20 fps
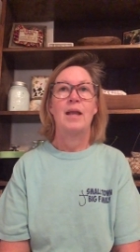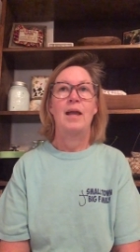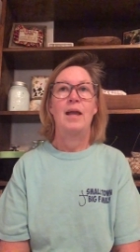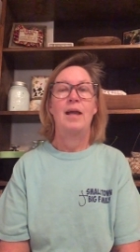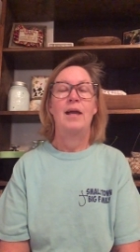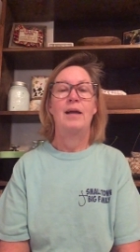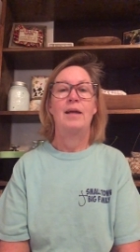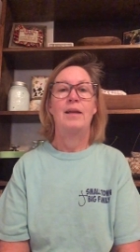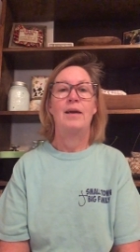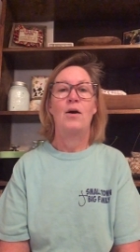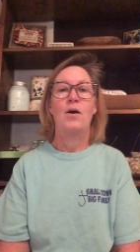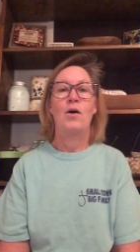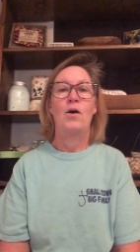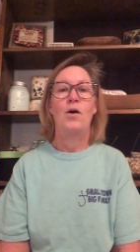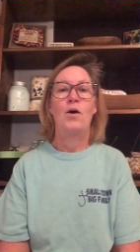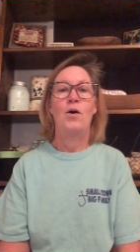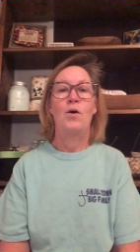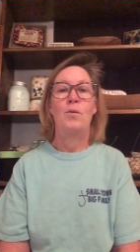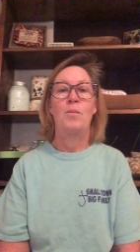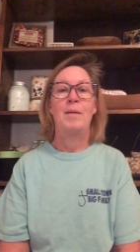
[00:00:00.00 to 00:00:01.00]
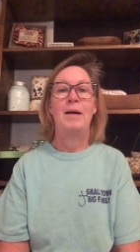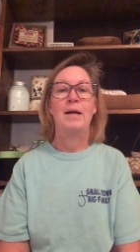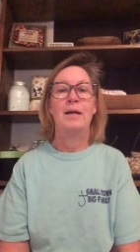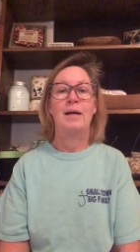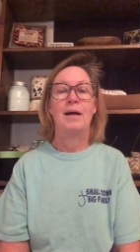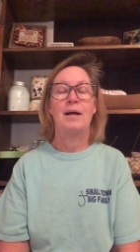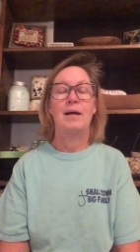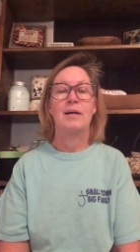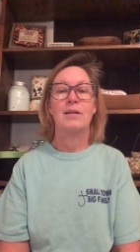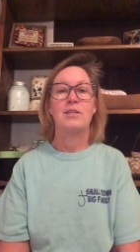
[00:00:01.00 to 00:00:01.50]
And oh my
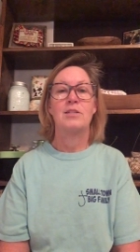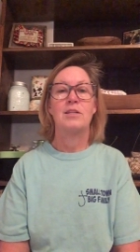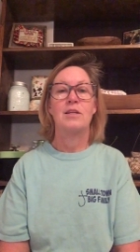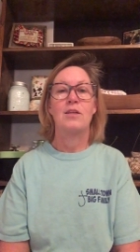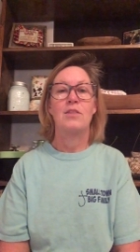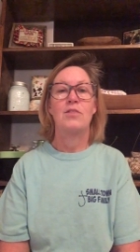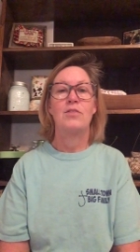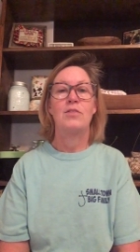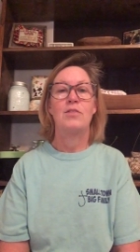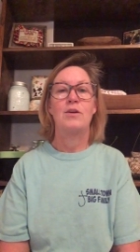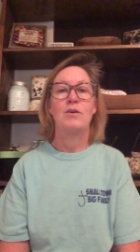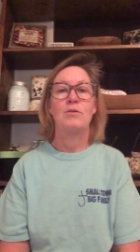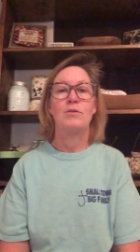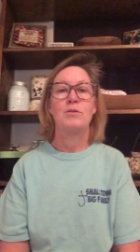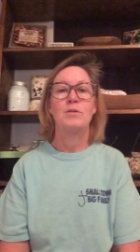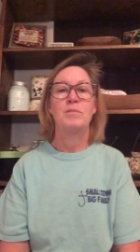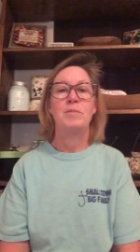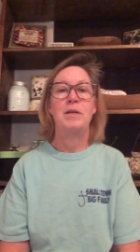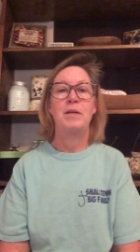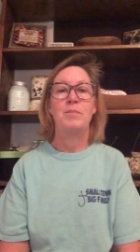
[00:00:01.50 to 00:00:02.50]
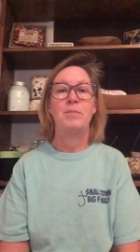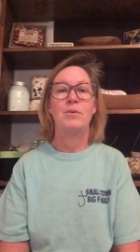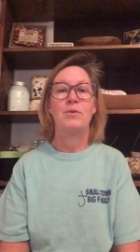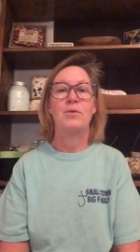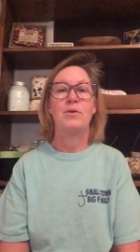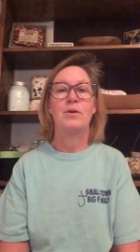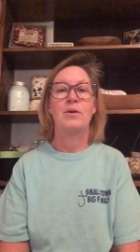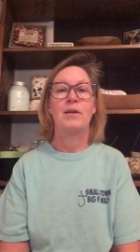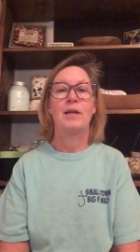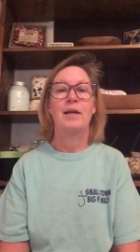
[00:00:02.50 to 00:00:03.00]
gosh, those
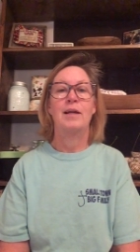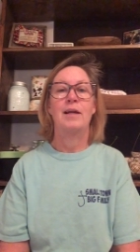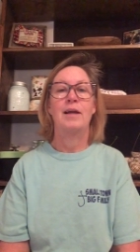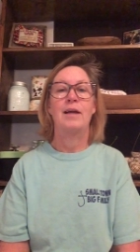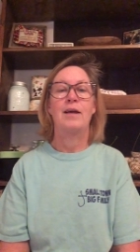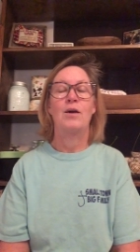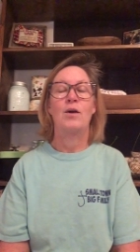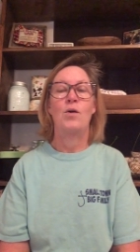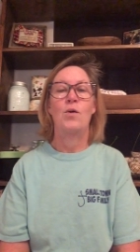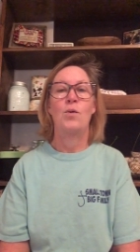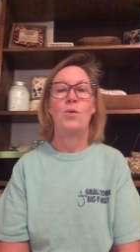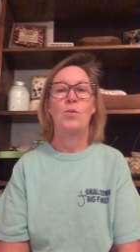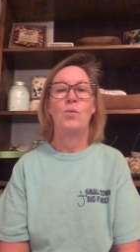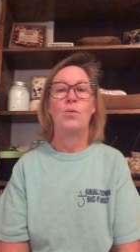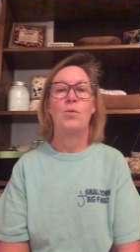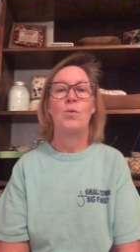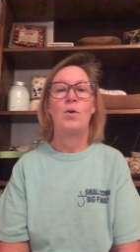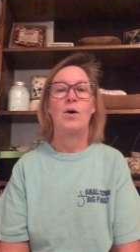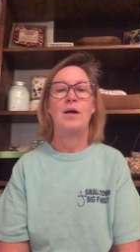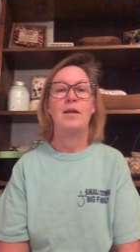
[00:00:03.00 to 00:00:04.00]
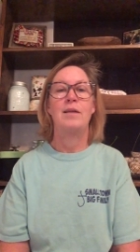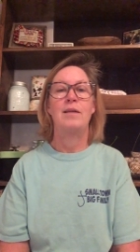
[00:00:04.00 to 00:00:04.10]
people are like a whole